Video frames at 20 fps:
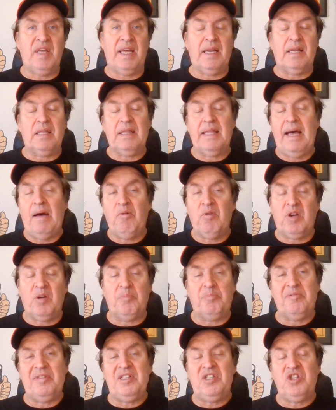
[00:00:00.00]
that allow a
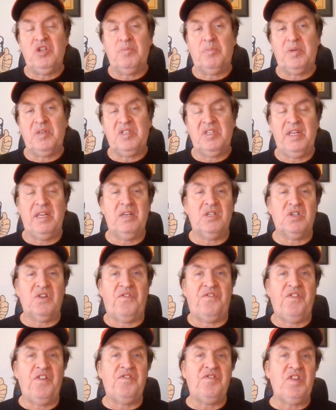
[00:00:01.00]
completion percentage
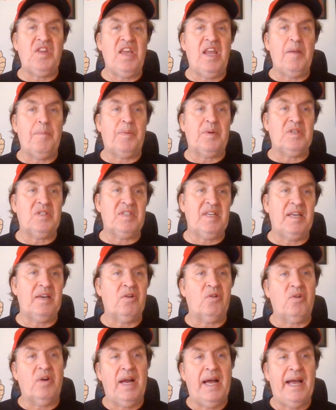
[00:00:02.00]
of
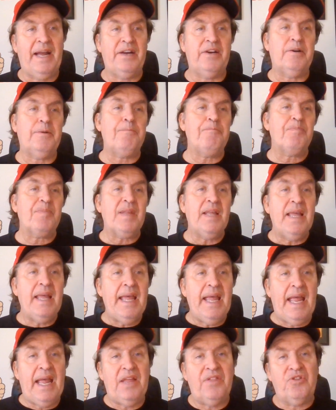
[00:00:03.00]
58% or higher.
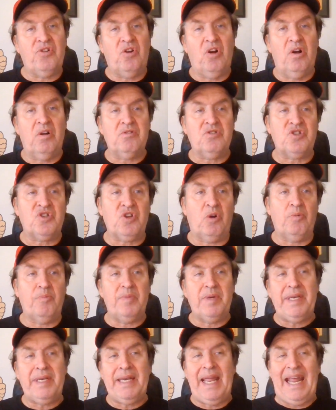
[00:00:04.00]
And they're
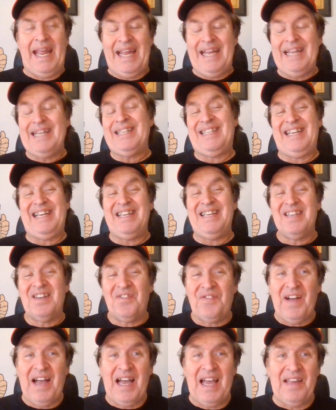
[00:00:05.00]
also
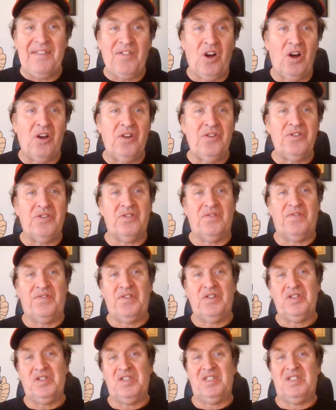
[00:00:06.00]
18-5 under
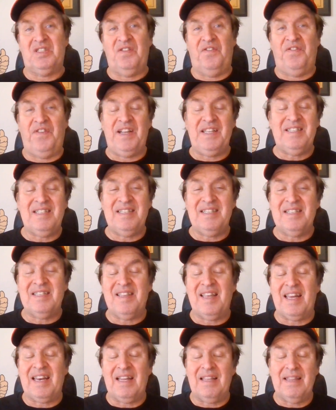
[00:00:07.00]
versus defenses
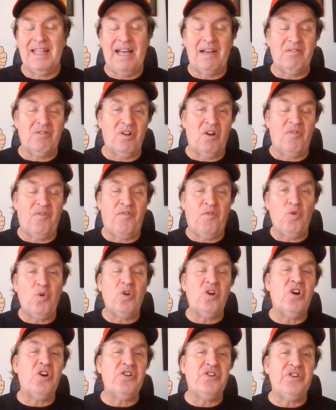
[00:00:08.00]
that allow
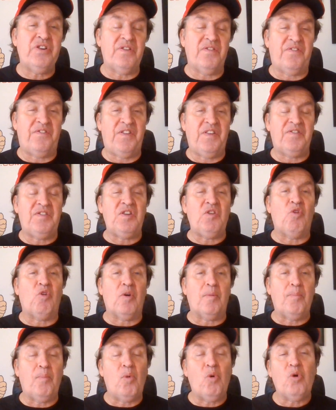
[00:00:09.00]
450
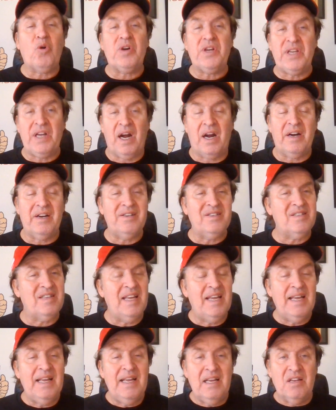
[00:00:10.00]
or more
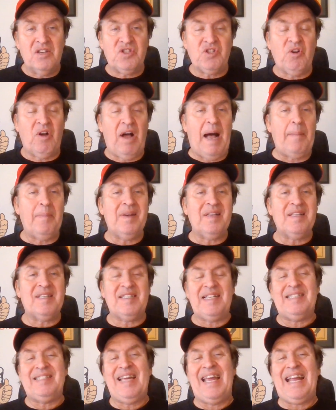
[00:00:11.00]
yards. So I'm going to
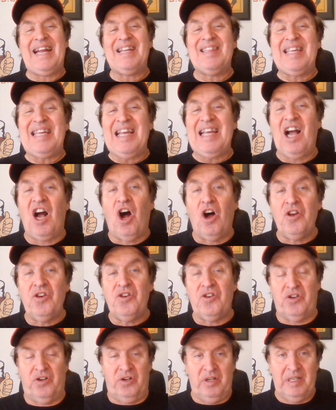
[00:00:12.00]
say take the
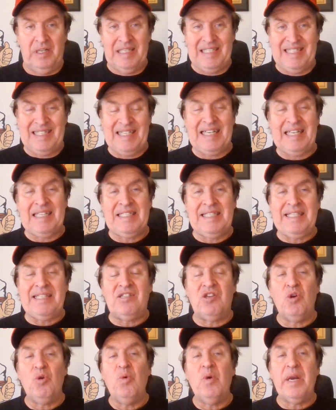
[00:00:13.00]
under
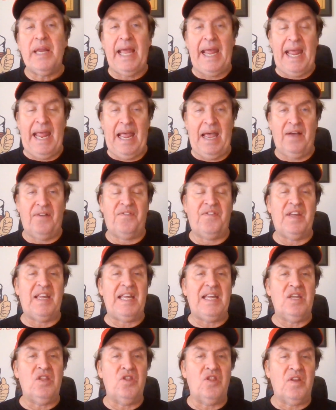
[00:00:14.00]
62.5
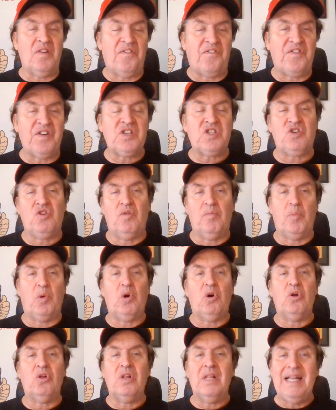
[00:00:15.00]
in the Frisco
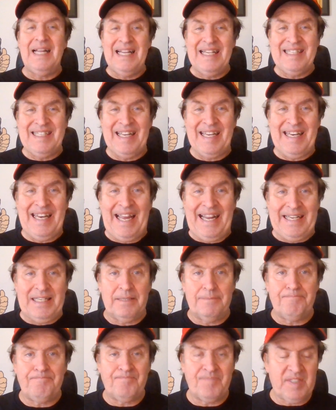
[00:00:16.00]
Bowl
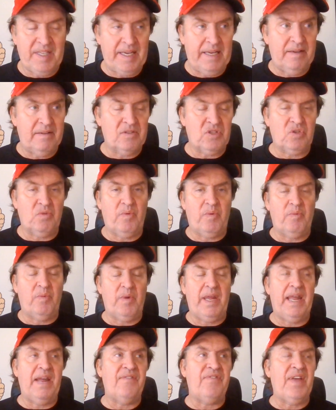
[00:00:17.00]
tonight. Okay, so
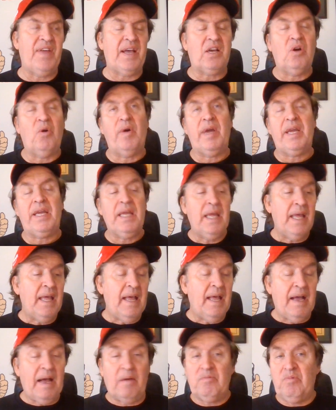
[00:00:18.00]
we have that going.
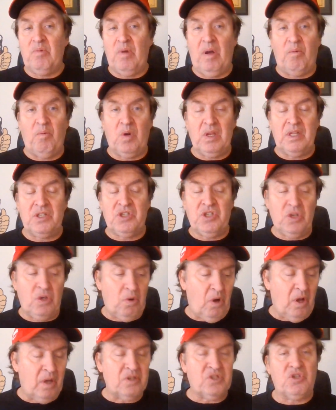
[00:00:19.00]
I want to let you
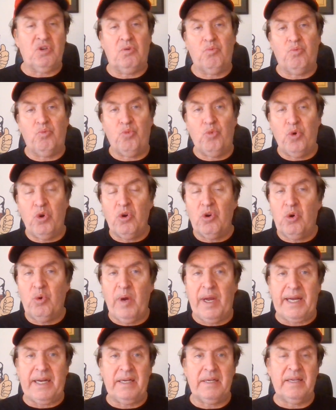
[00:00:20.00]
know also, real
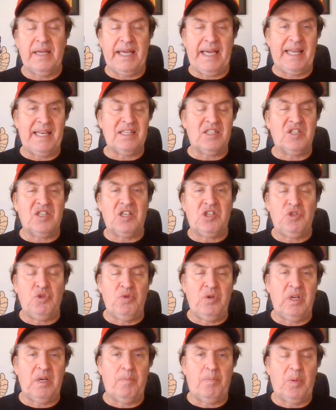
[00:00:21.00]
quick, I got a
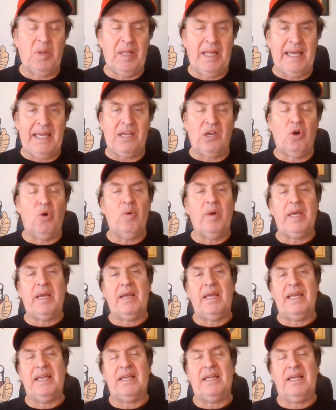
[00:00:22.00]
6-unit play
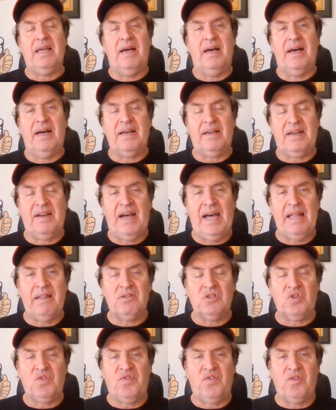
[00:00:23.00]
going in
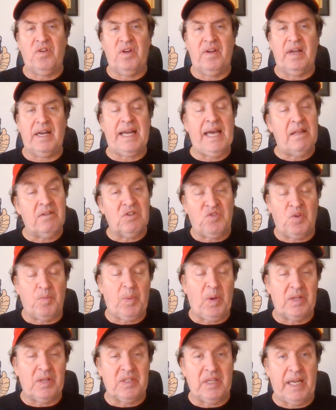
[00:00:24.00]
college
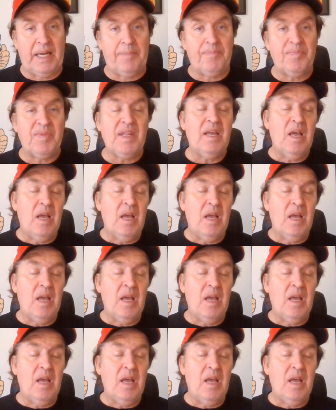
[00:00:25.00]
football today.